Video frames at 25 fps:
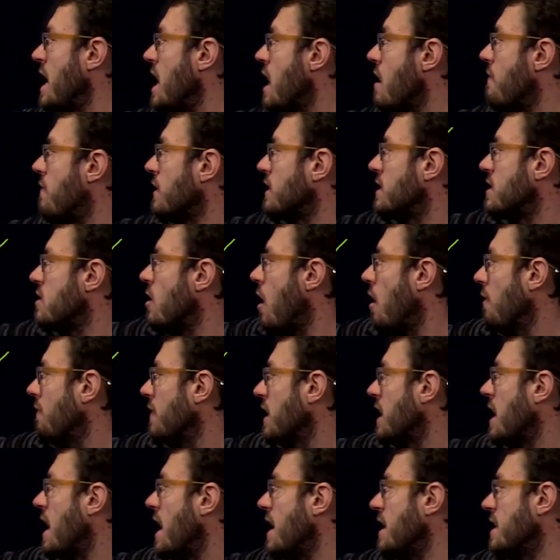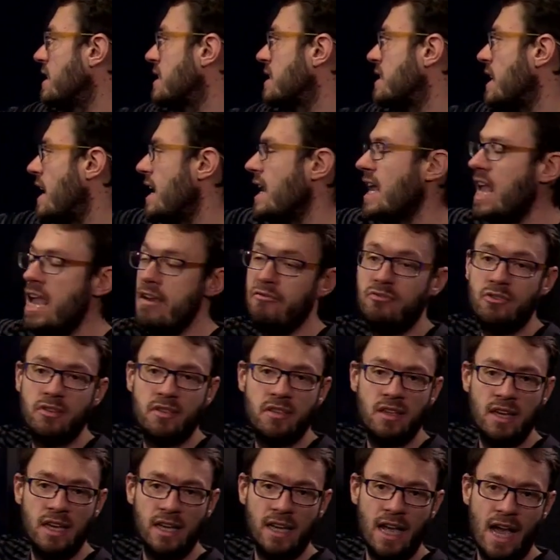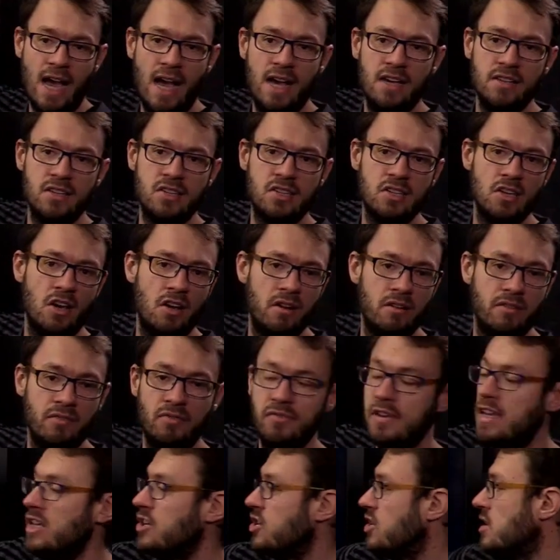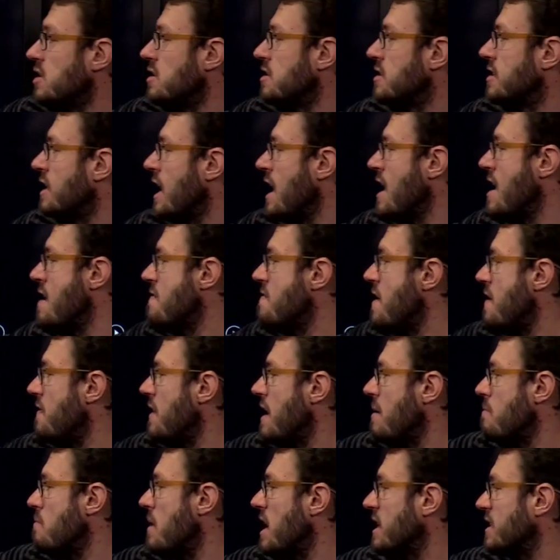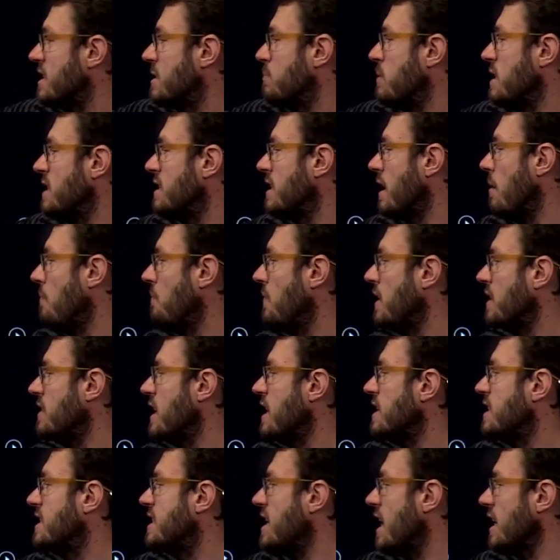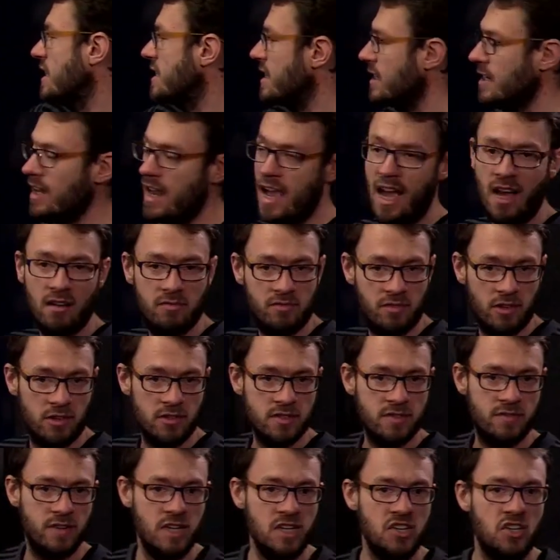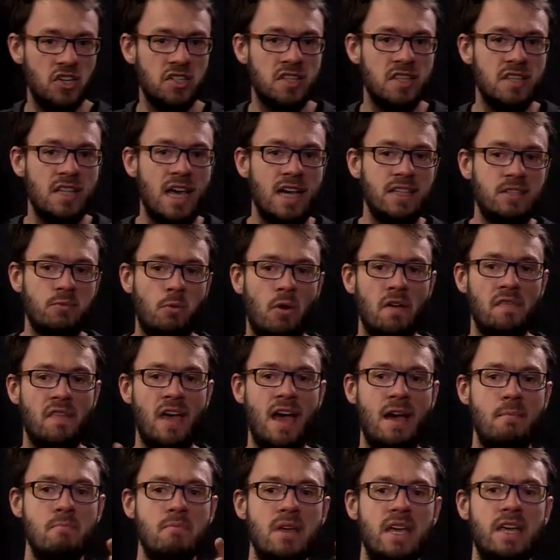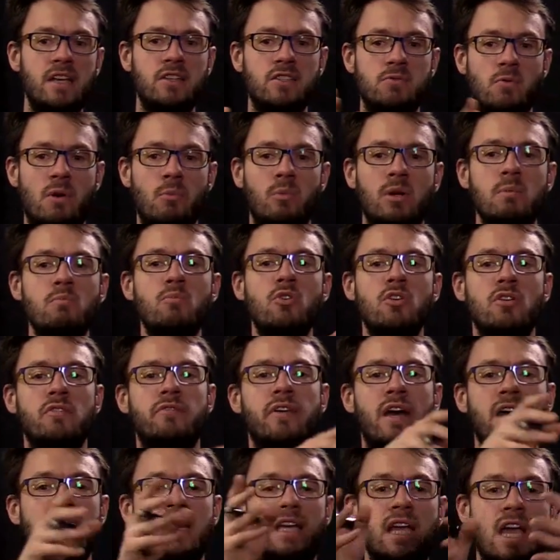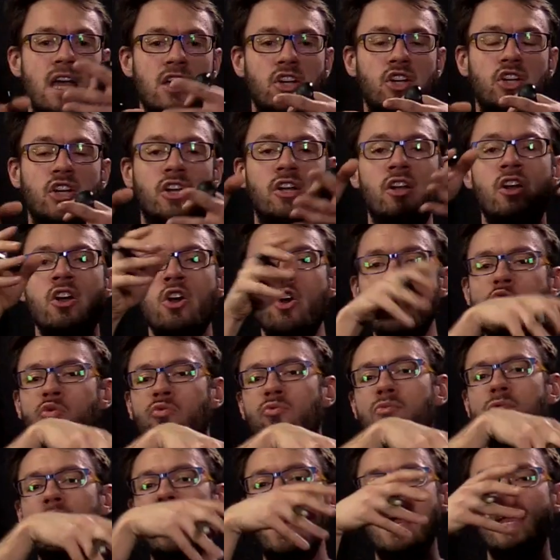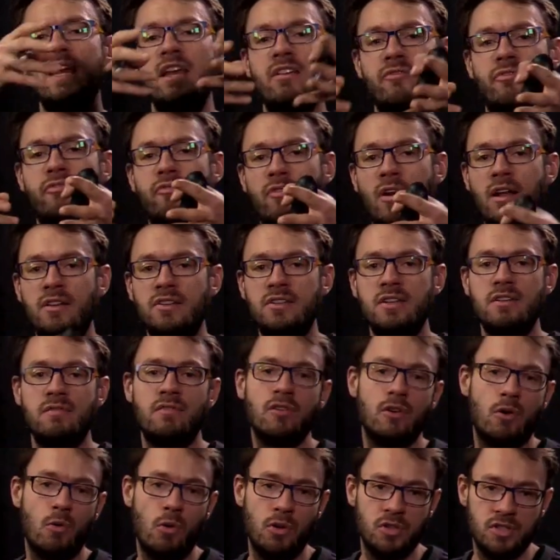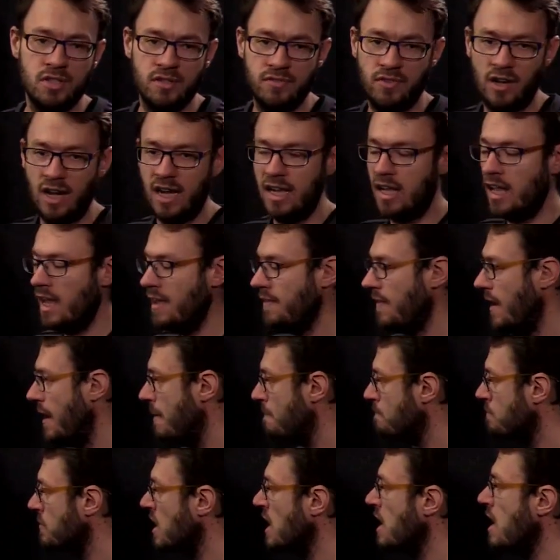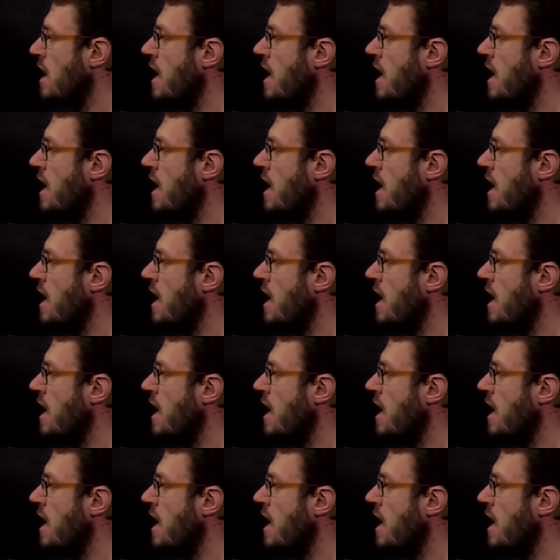If it's not the case that everything has certain features, then there must be something that doesn't have those features. And that's what that means when we move that negation right in front of the quantifier like that.